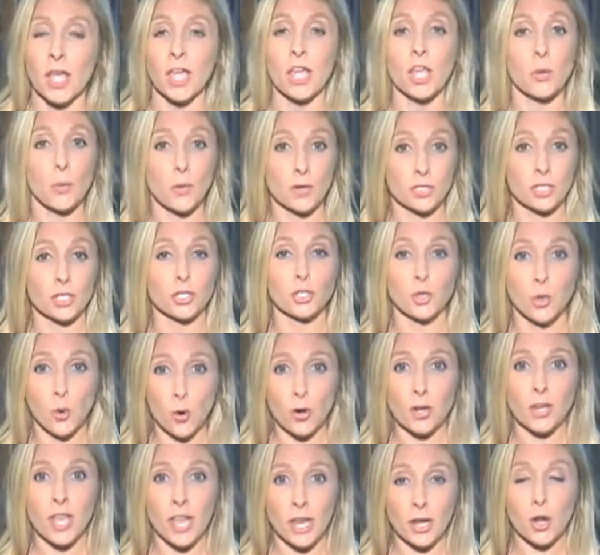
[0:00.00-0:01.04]
It was a
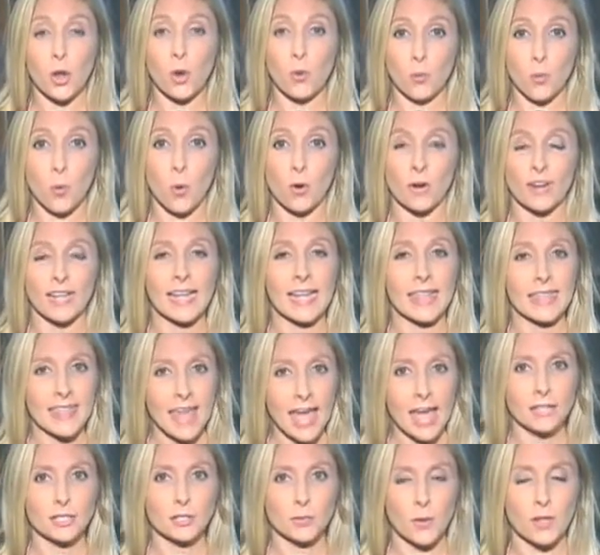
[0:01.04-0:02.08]
tornado warning, and
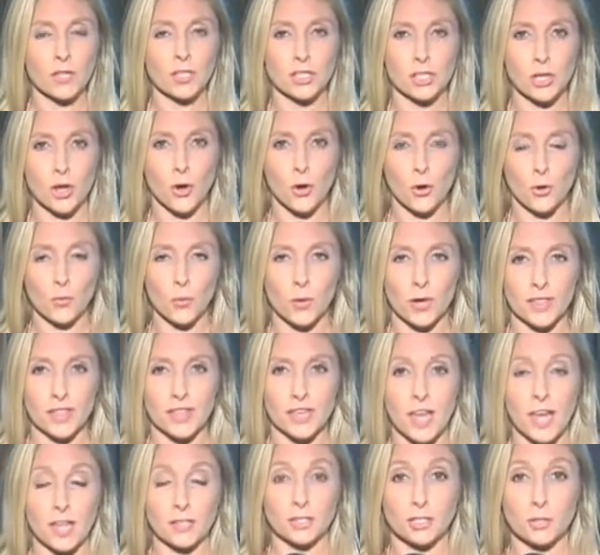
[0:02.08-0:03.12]
that's when she heard one of the
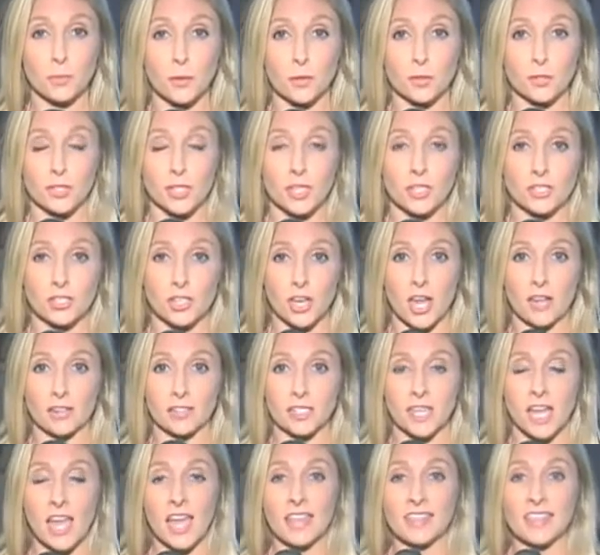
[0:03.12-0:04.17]
customers
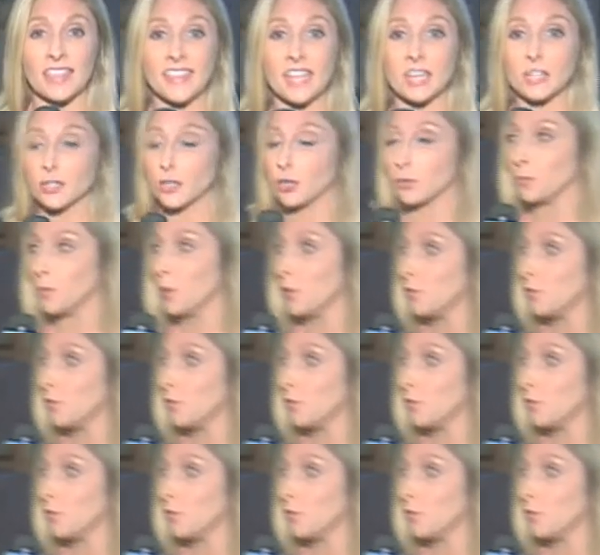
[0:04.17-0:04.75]
suggest that they should